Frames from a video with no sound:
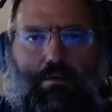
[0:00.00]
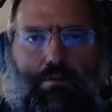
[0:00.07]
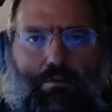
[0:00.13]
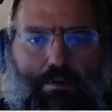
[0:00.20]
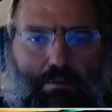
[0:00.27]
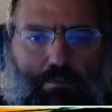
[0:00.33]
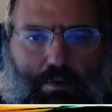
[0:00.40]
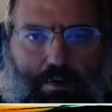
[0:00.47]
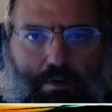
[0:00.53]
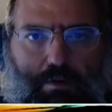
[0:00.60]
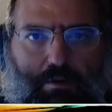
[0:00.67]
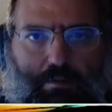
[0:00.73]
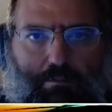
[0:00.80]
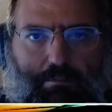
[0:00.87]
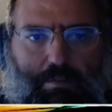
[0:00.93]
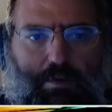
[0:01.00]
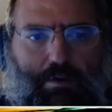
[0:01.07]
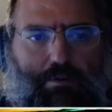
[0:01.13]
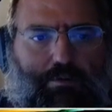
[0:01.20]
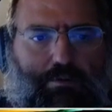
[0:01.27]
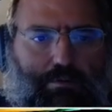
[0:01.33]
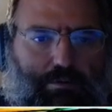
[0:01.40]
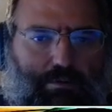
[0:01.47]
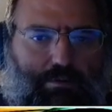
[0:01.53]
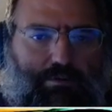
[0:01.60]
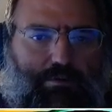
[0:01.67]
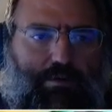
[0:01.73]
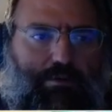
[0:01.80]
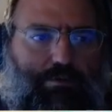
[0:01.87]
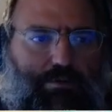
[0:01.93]
and welcome to a
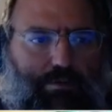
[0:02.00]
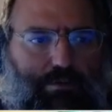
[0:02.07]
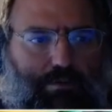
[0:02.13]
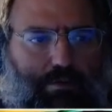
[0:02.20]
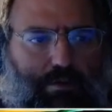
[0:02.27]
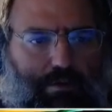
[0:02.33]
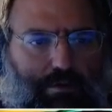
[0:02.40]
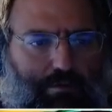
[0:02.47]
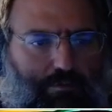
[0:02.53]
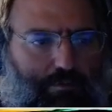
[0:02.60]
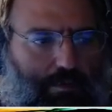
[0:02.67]
discussion of